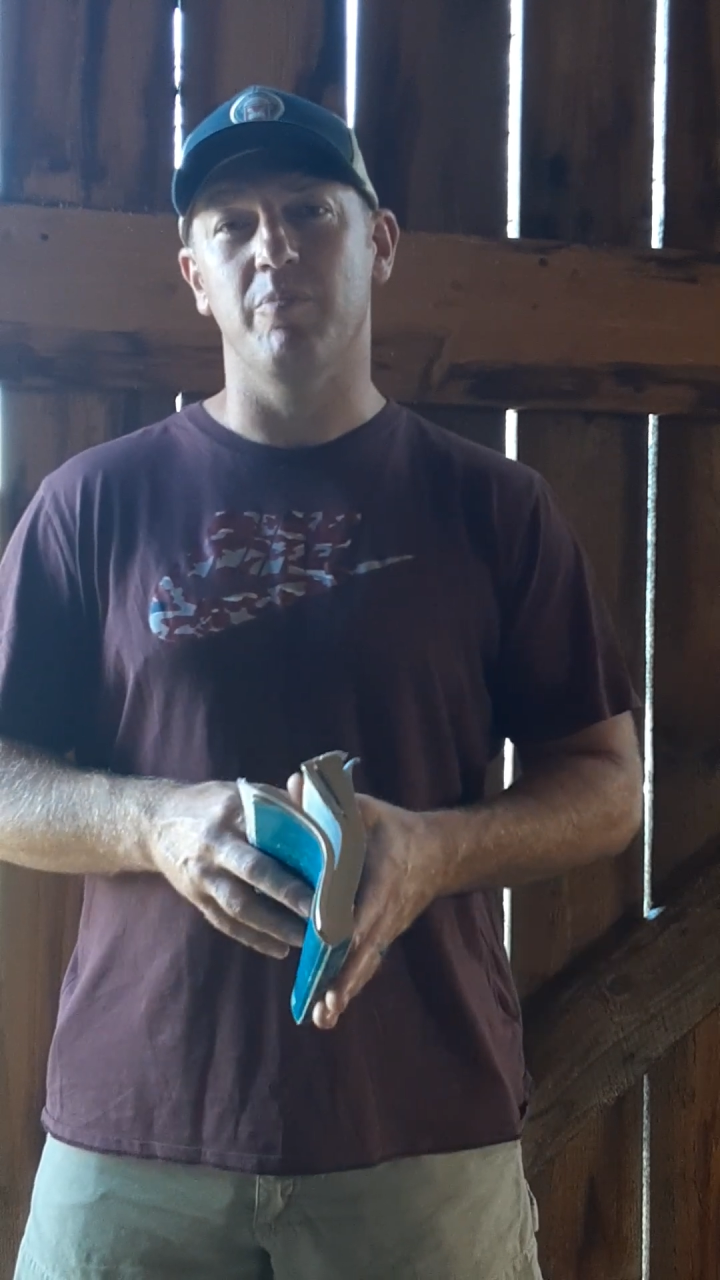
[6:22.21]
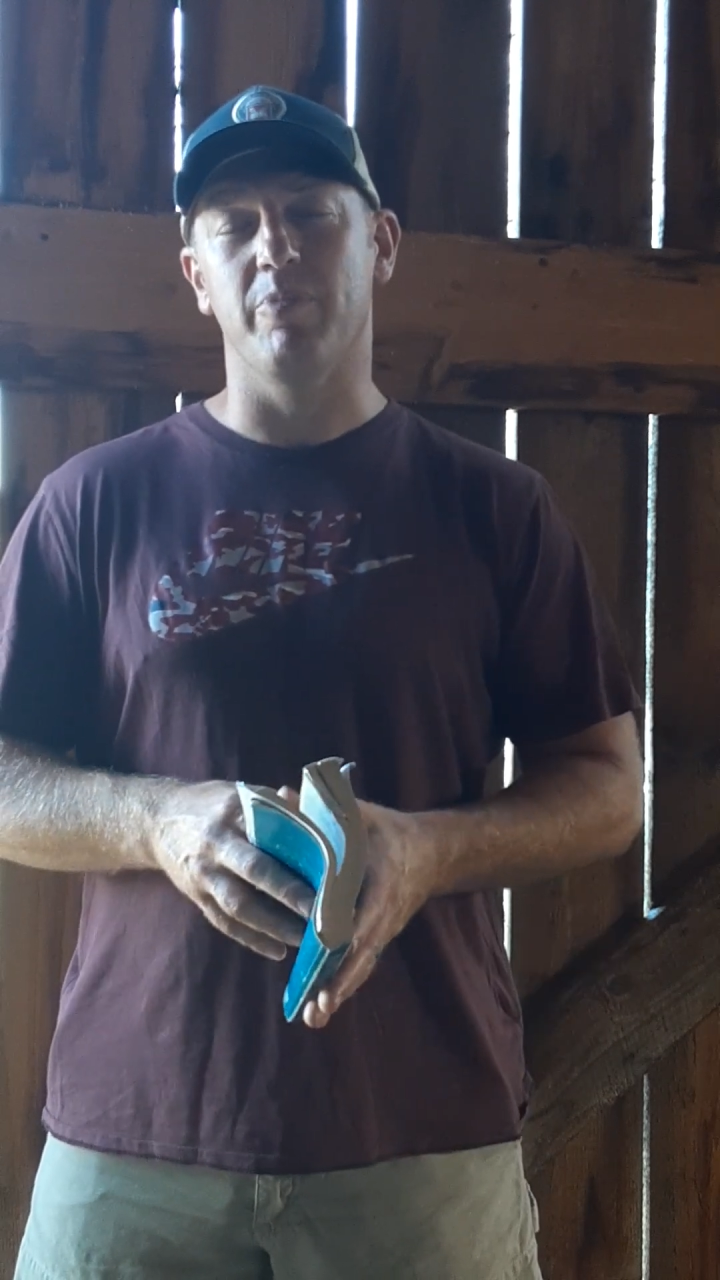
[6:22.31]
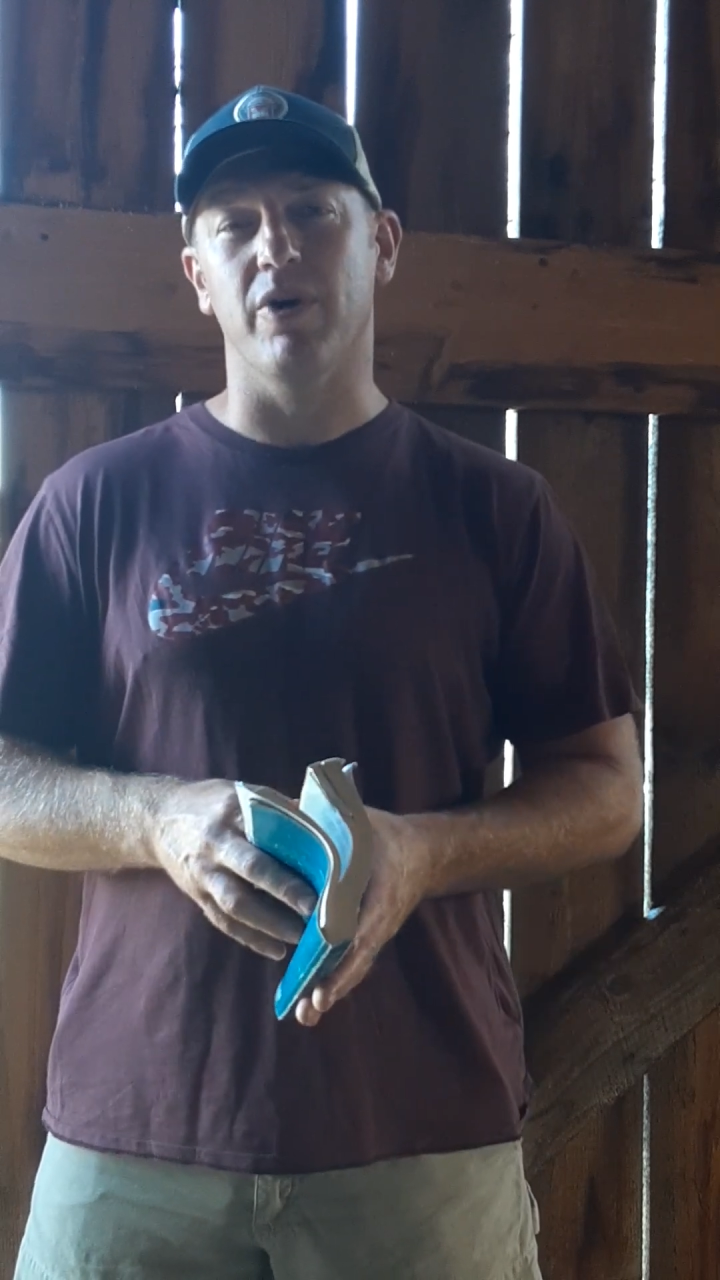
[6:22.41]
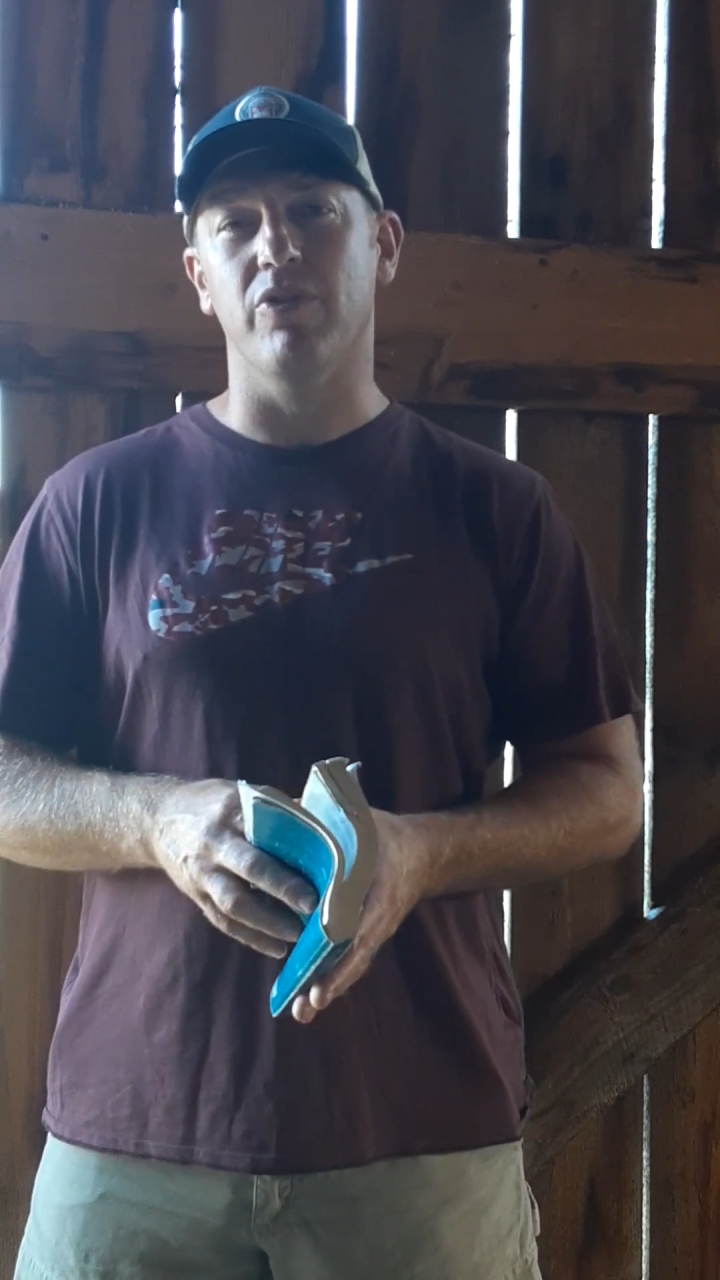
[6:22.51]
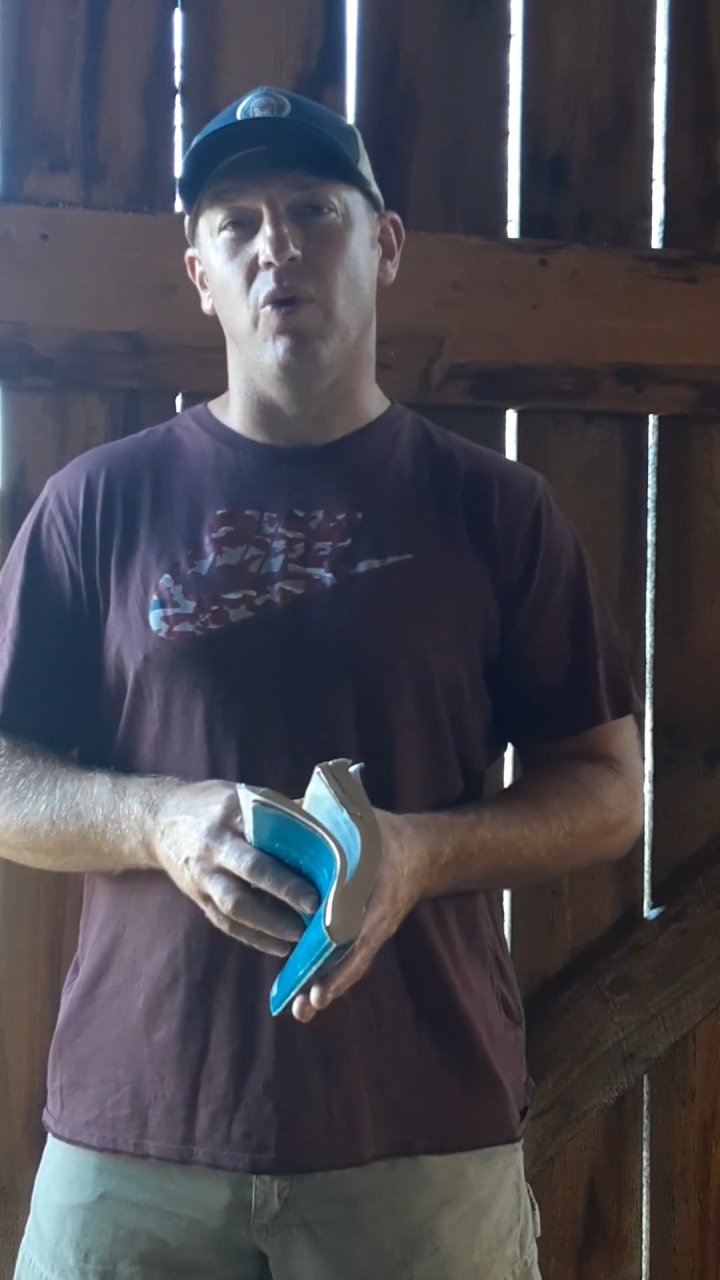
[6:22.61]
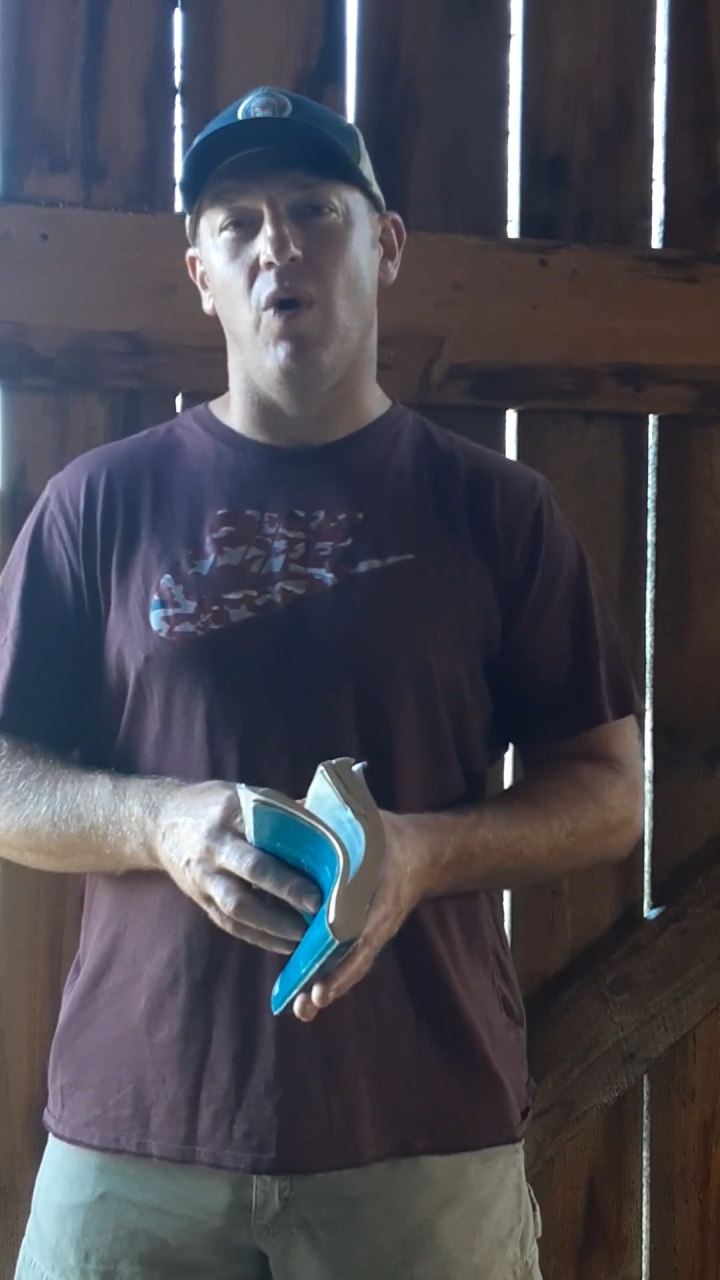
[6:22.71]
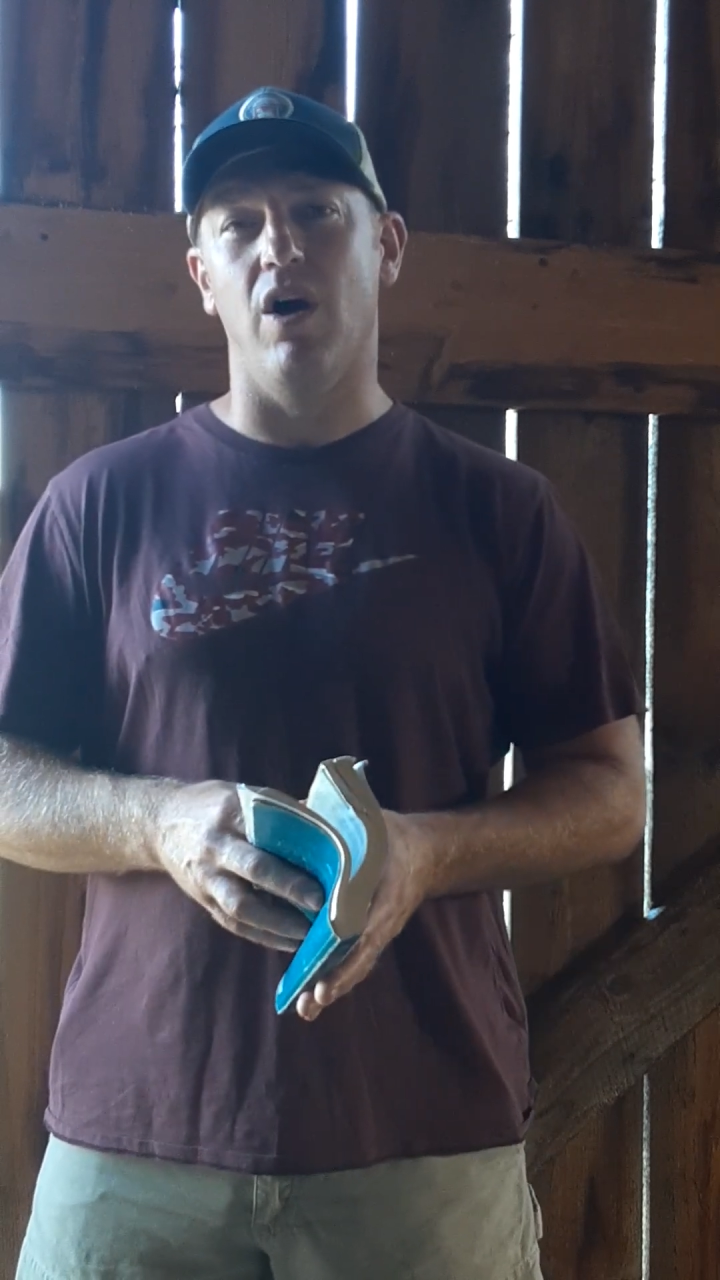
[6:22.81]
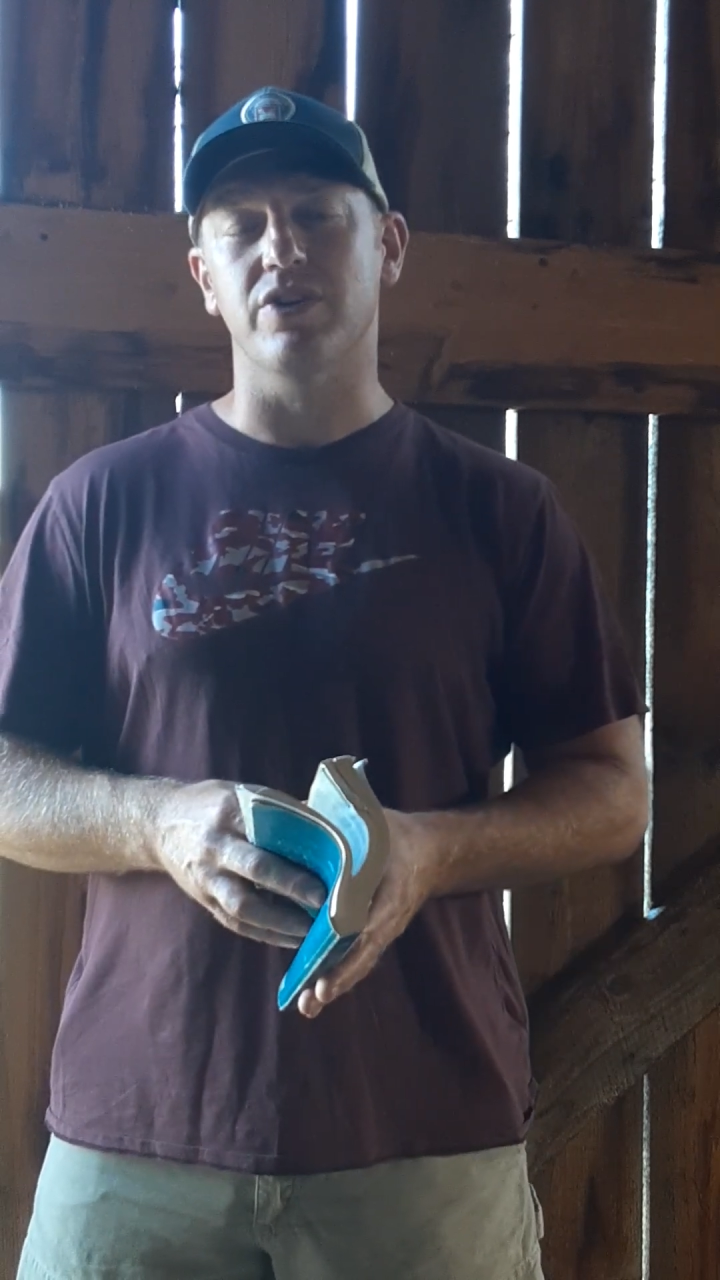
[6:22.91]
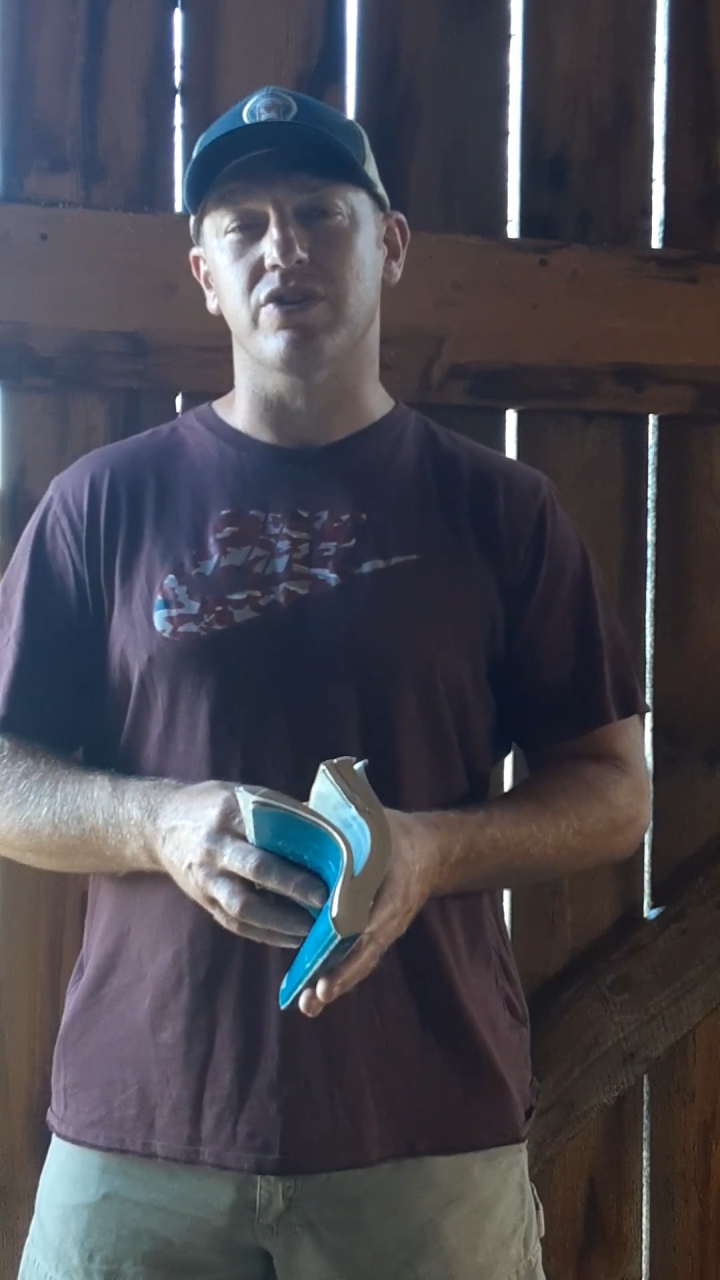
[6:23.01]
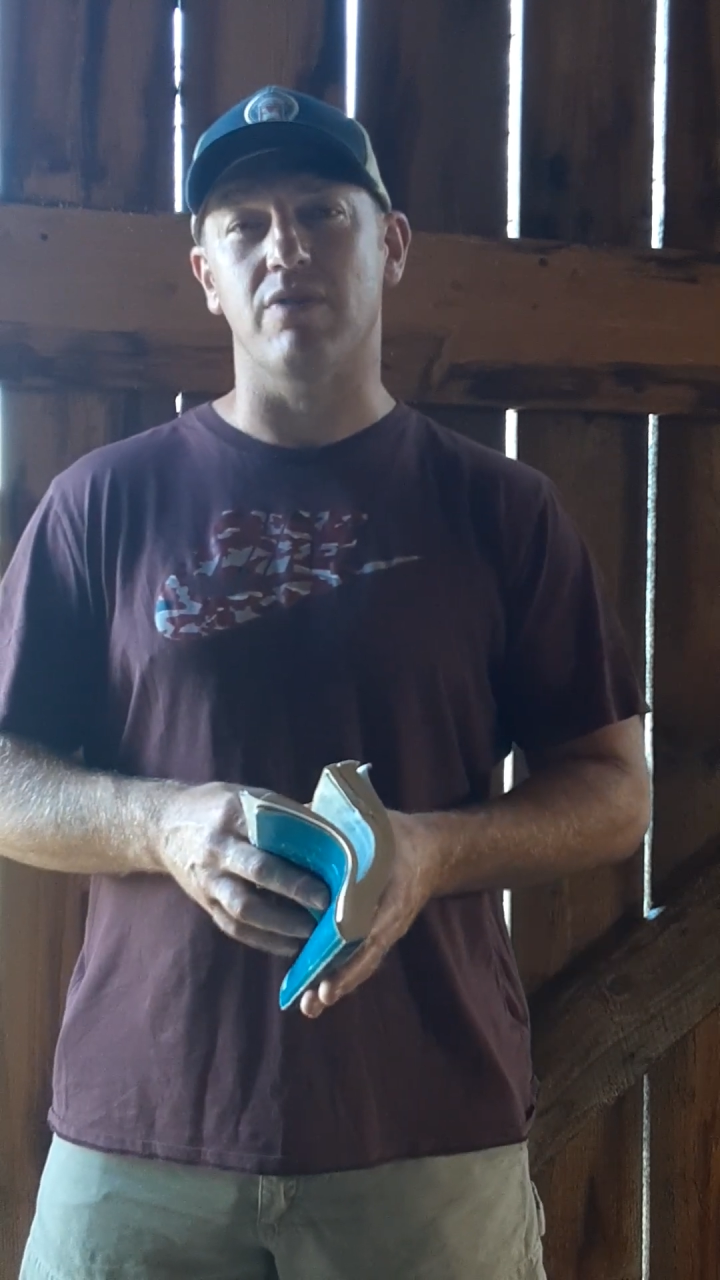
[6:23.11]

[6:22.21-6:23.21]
build the walls